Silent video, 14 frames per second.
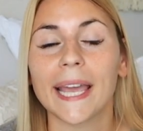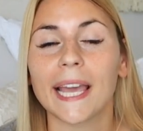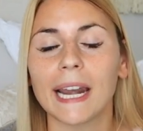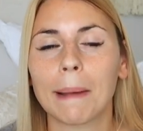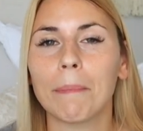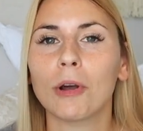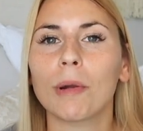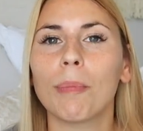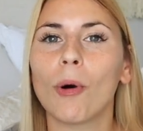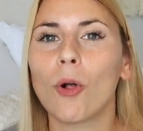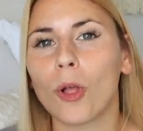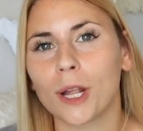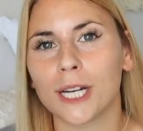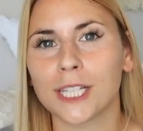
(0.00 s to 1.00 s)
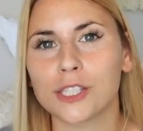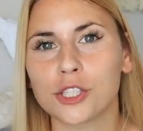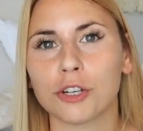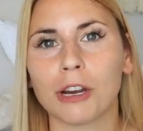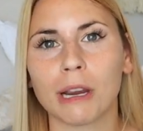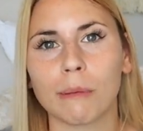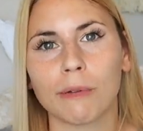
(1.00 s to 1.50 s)
and I put a poll on
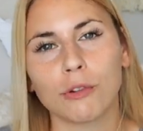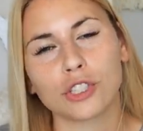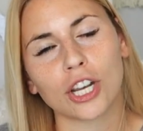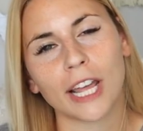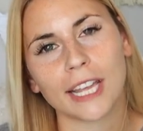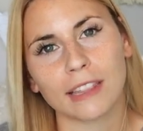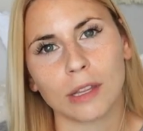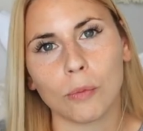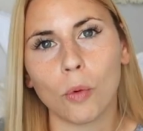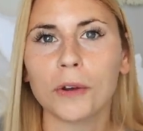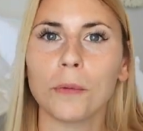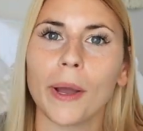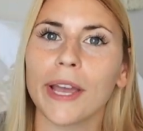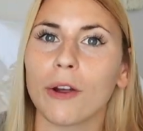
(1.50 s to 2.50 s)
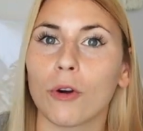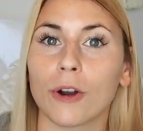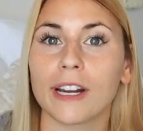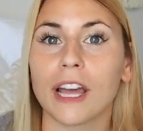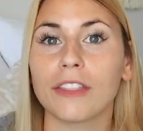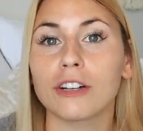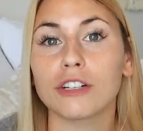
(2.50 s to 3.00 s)
Instagram if we should hang them one way or
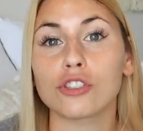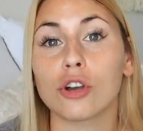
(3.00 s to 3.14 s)
another.